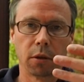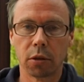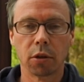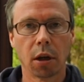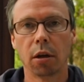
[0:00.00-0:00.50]

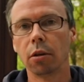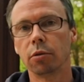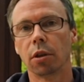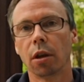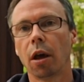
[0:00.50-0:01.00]
because you're going to
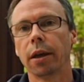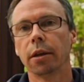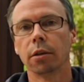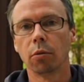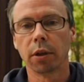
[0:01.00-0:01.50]
lose the
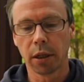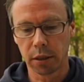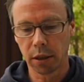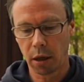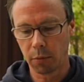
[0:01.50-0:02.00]
light and you want to get
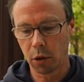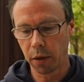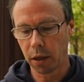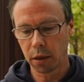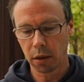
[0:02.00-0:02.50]
set up
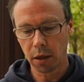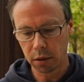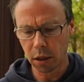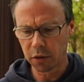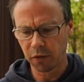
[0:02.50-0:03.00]
quick,
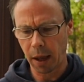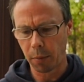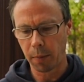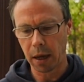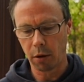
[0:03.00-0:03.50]
it does
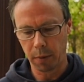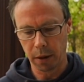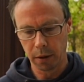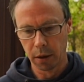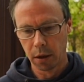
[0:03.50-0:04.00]
flap about a bit.